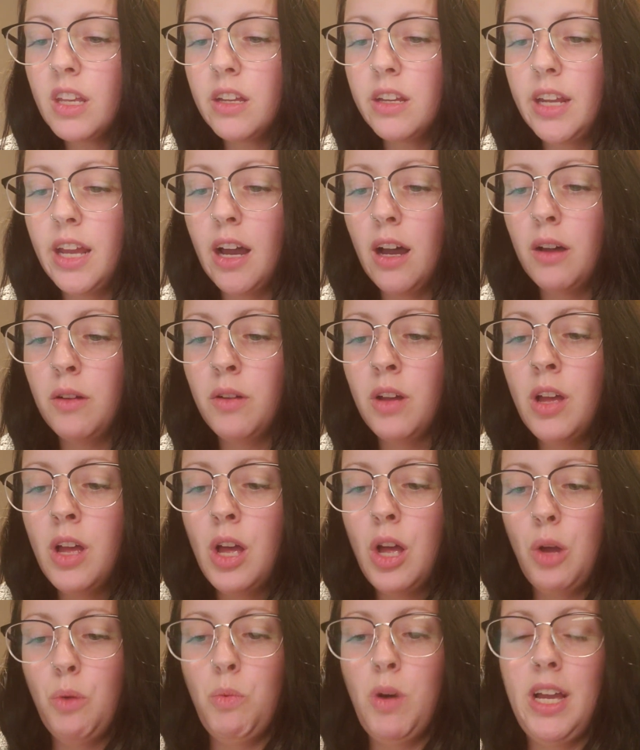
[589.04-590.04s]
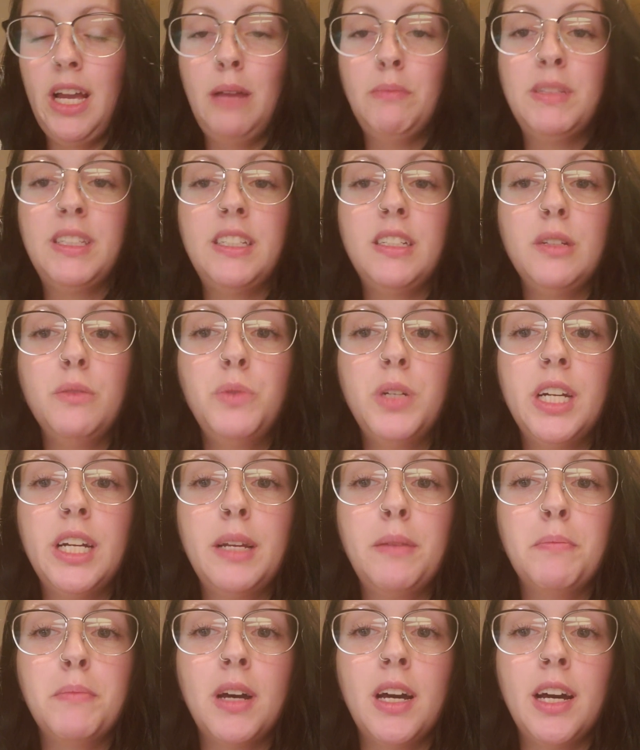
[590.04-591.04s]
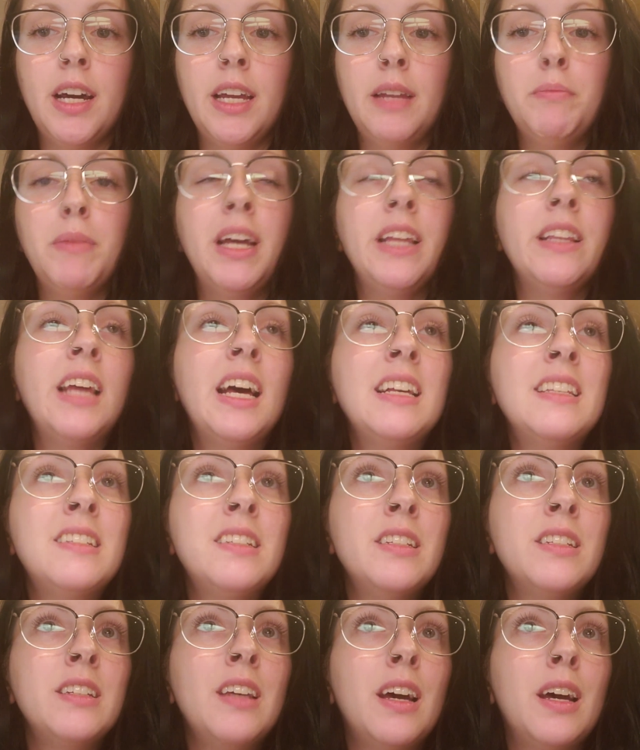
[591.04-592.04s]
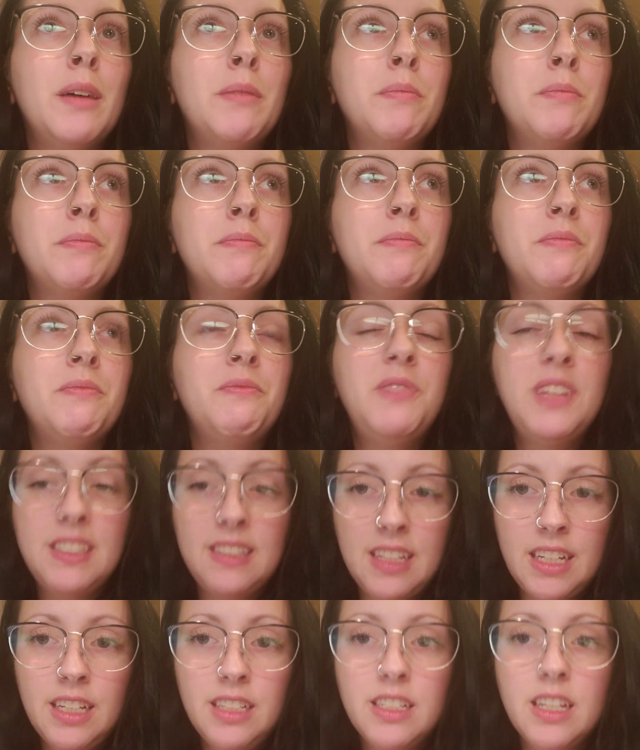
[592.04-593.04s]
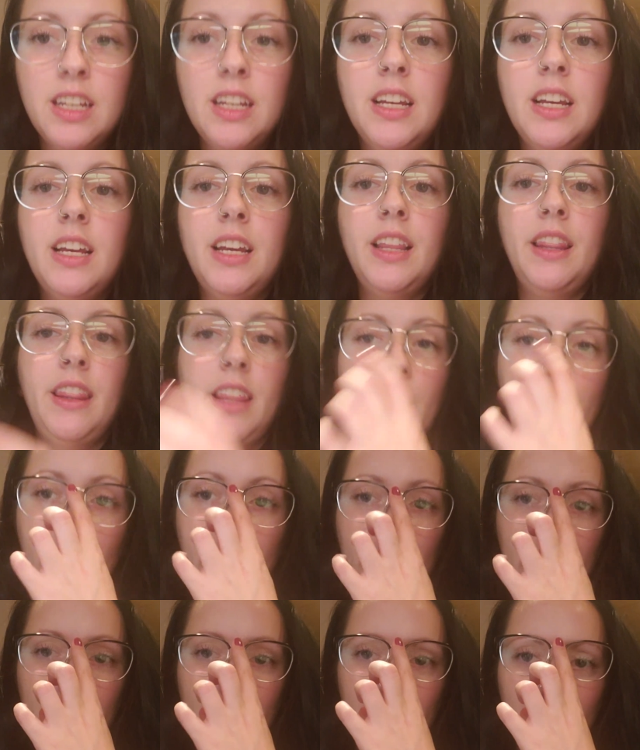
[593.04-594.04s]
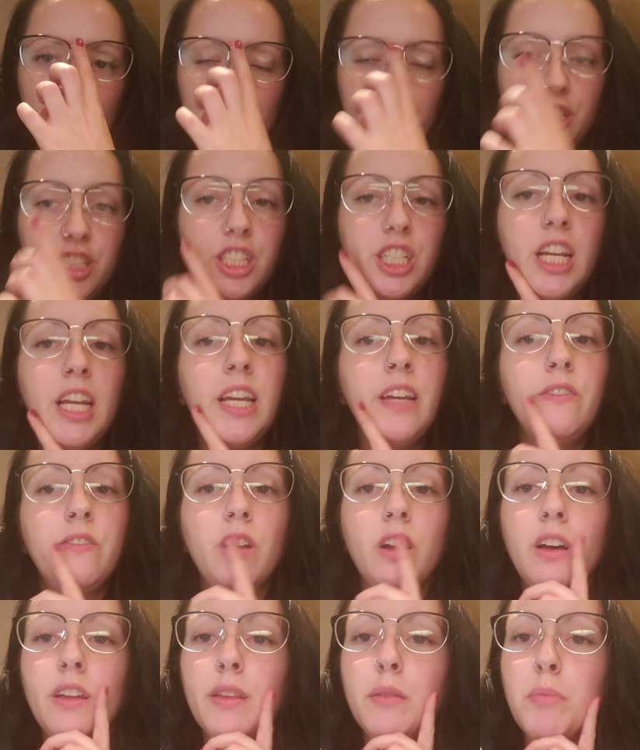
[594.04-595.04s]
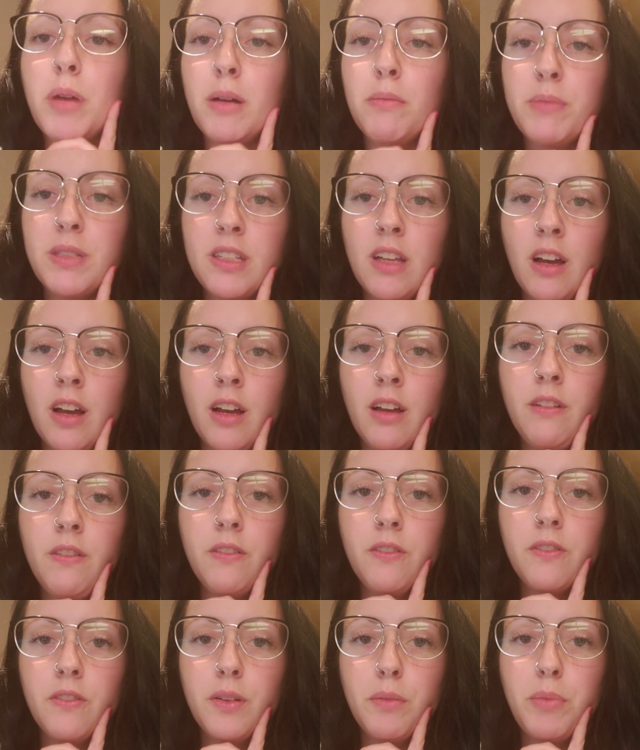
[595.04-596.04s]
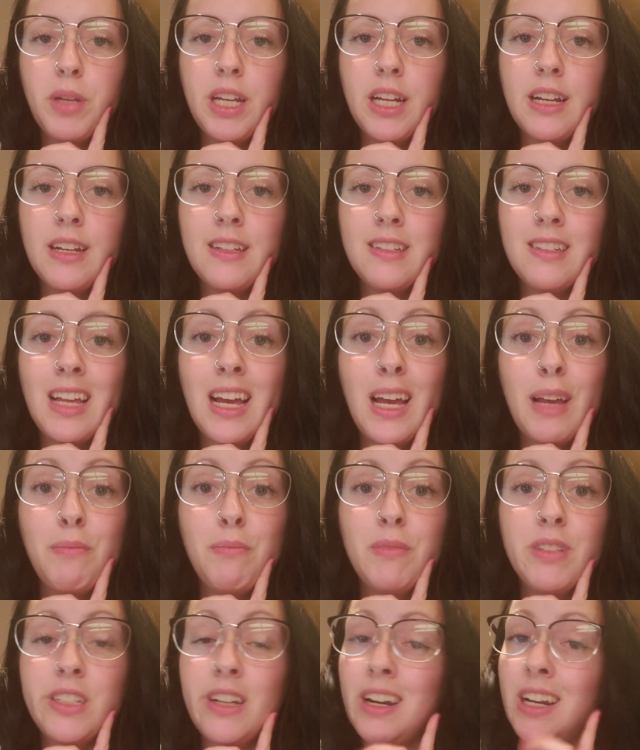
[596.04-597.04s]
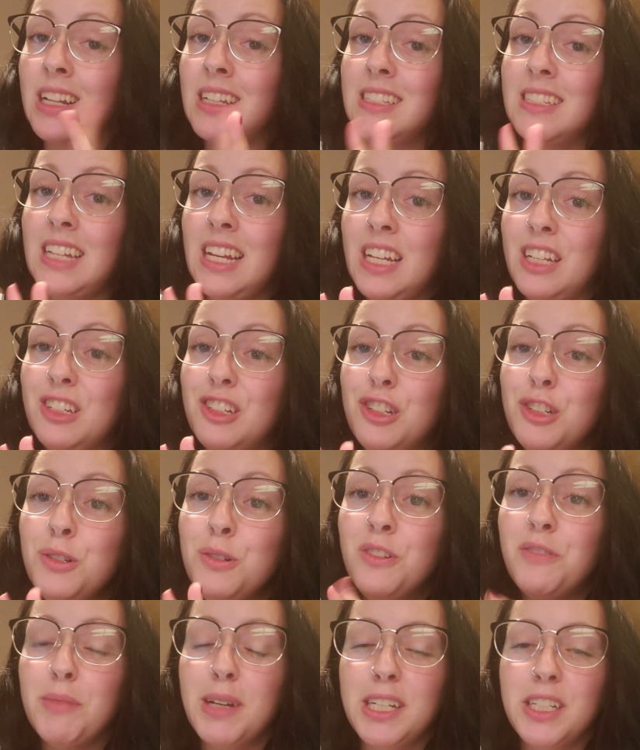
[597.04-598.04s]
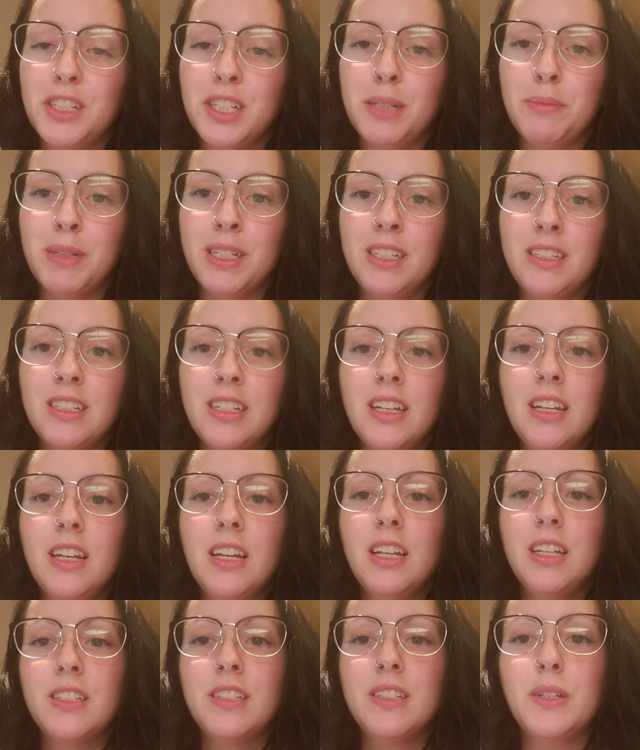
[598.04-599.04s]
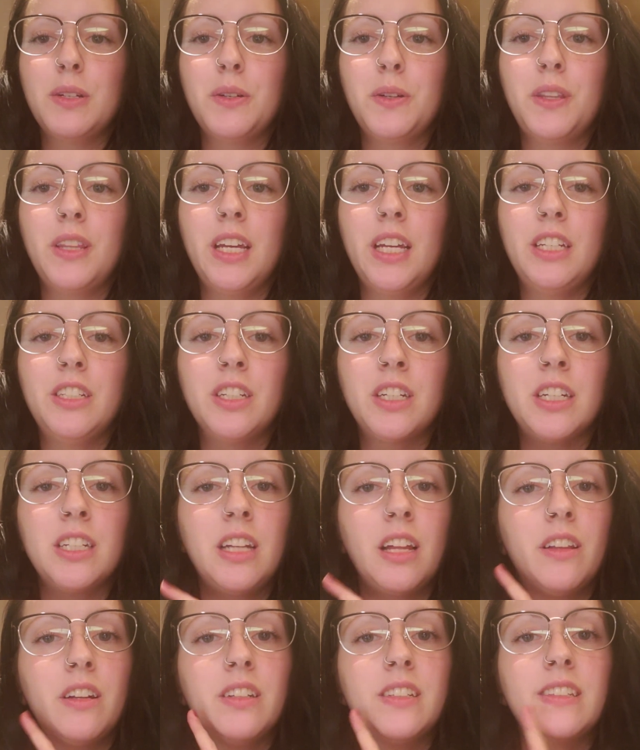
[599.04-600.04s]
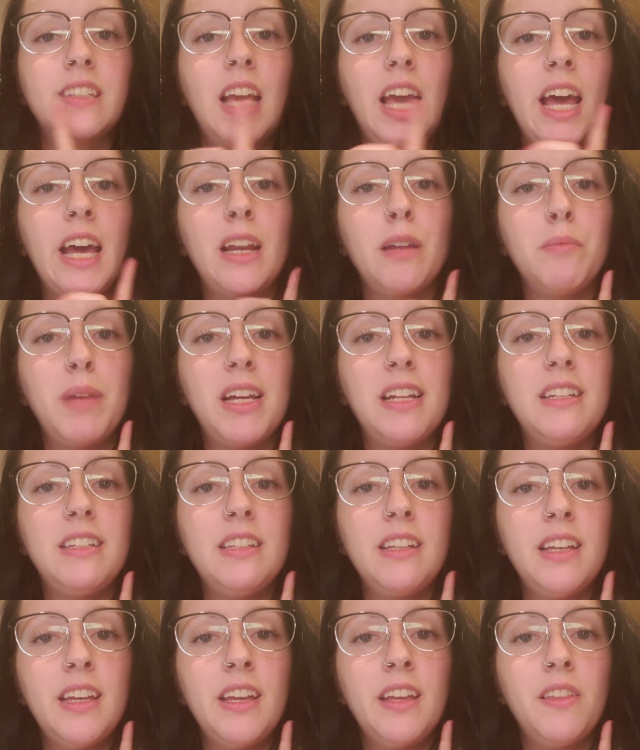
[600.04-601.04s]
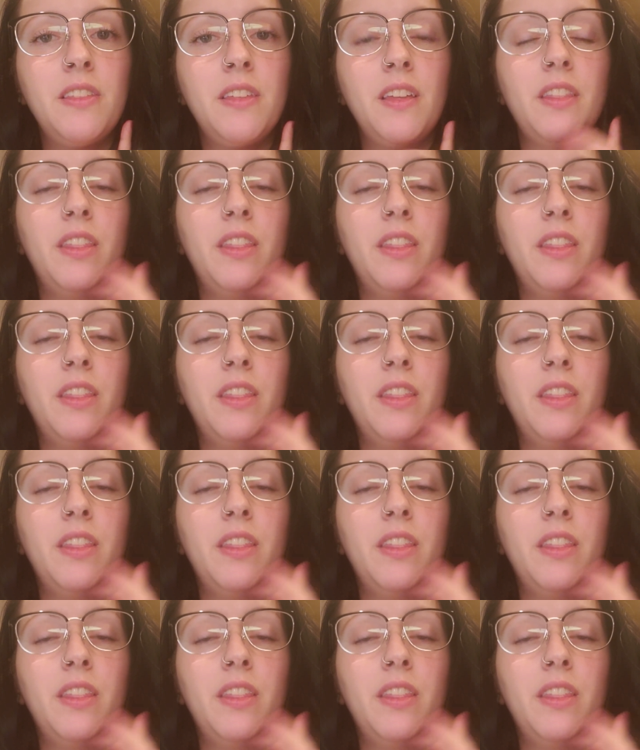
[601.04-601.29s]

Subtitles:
Now, why I'm still wearing mine, my last visit, they shaved all the bumps off because I'm starting stage 2 of my treatment. So they took another scan of my teeth.